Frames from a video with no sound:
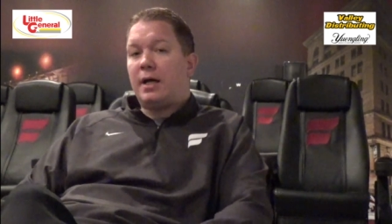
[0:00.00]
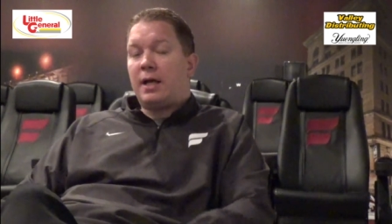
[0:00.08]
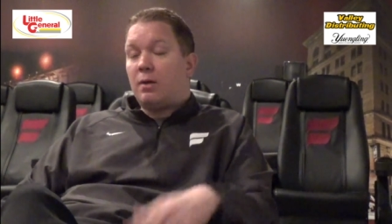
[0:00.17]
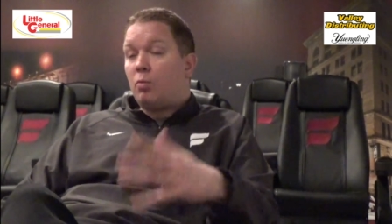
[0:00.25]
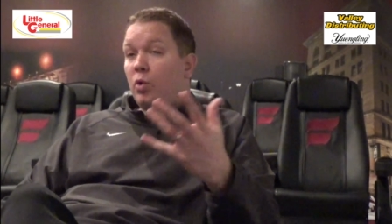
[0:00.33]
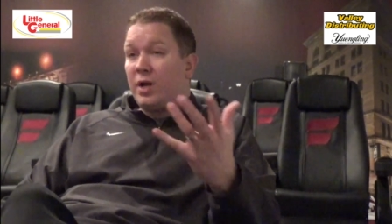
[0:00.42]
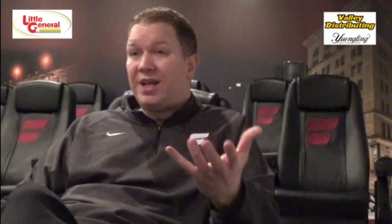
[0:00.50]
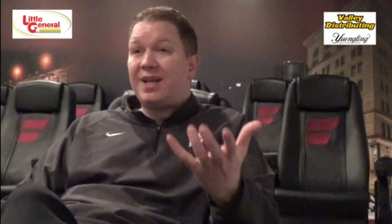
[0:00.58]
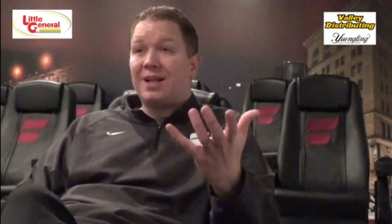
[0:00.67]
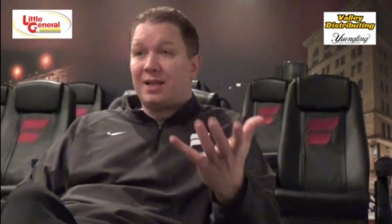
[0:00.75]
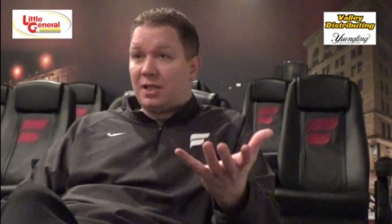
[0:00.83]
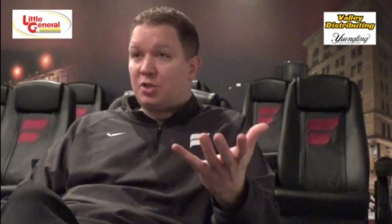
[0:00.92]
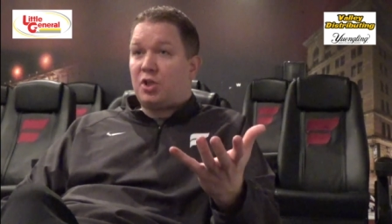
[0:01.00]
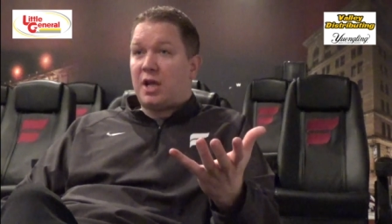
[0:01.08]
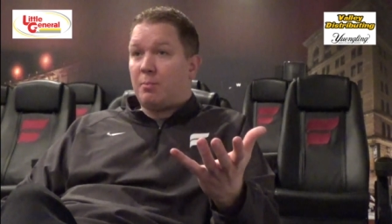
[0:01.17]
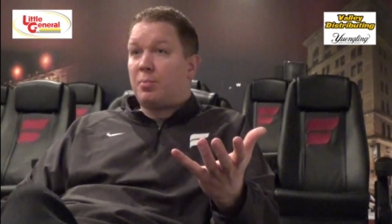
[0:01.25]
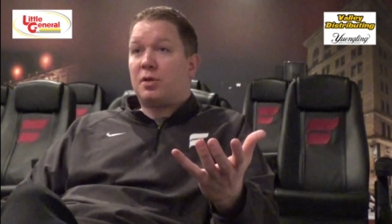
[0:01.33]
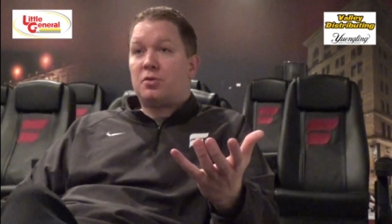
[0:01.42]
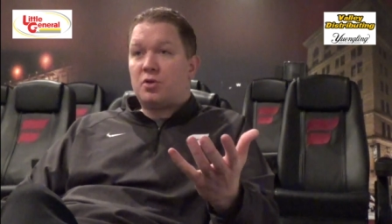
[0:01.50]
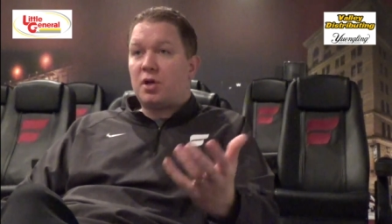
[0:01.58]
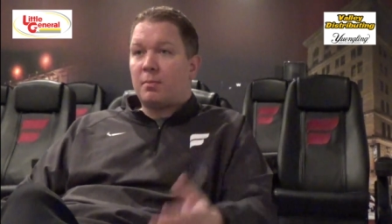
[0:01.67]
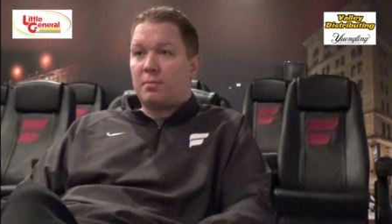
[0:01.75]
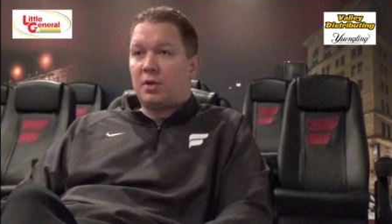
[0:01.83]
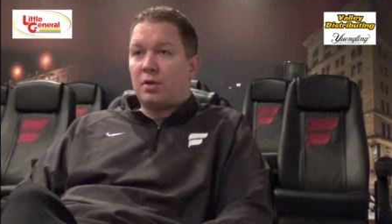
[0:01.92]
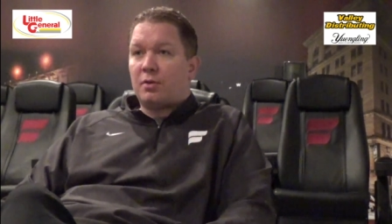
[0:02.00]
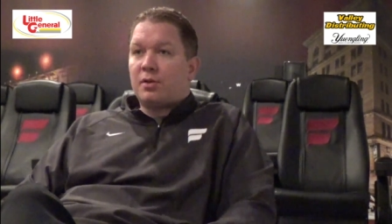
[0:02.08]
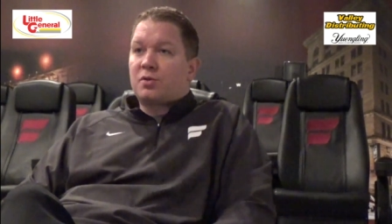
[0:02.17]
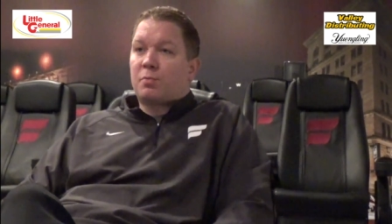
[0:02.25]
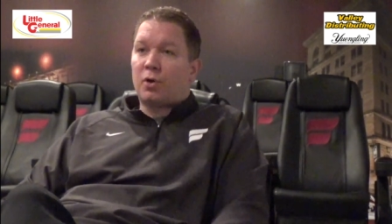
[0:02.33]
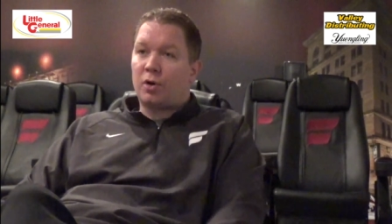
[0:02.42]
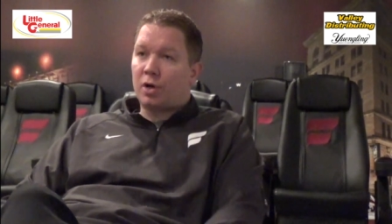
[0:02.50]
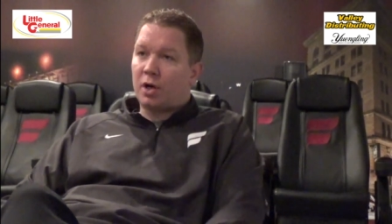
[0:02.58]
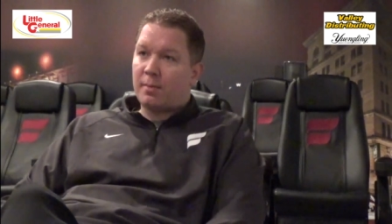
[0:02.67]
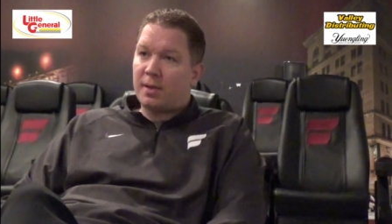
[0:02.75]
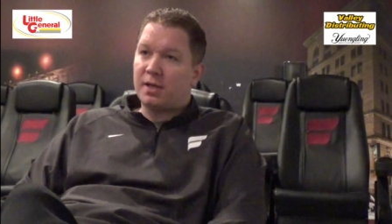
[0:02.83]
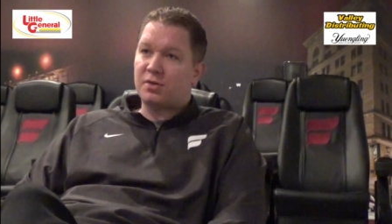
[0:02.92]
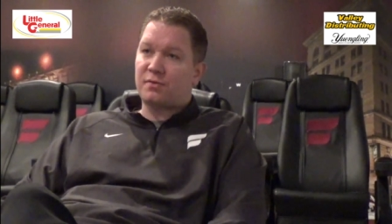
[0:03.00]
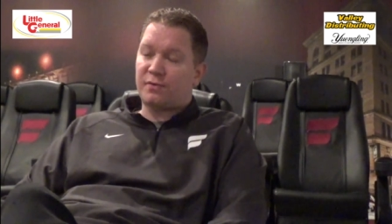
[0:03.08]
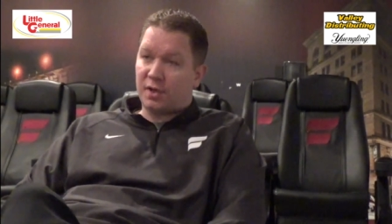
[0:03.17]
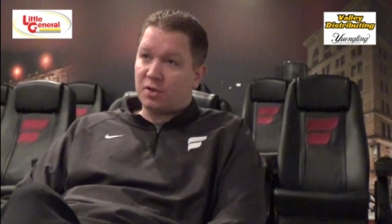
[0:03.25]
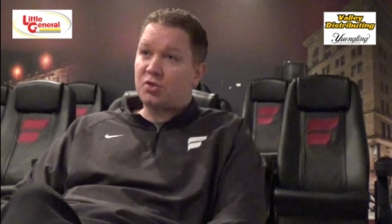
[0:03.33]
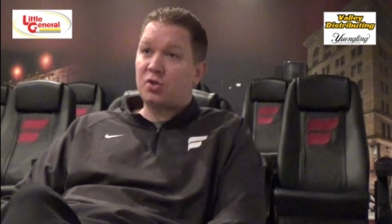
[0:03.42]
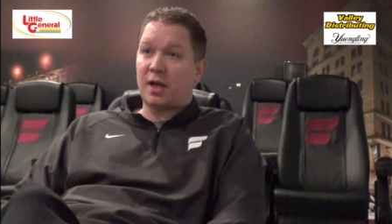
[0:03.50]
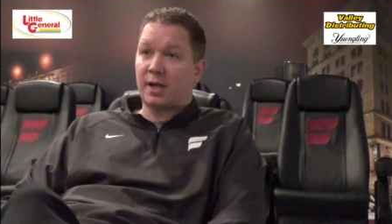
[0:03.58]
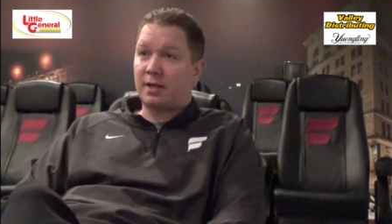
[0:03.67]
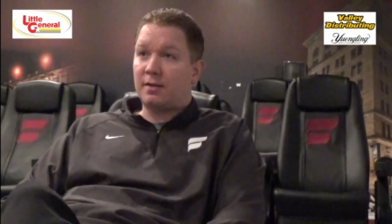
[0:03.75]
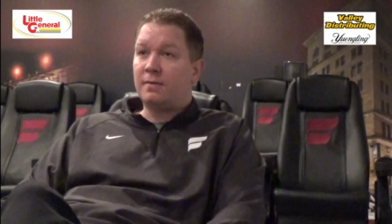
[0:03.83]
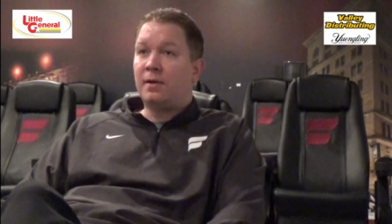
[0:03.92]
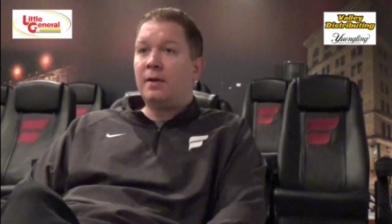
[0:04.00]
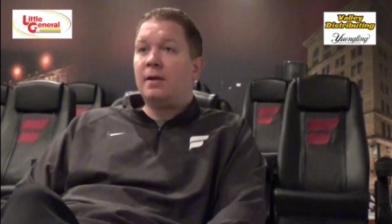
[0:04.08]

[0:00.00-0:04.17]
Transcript: in winning a league championship. This program has finished second.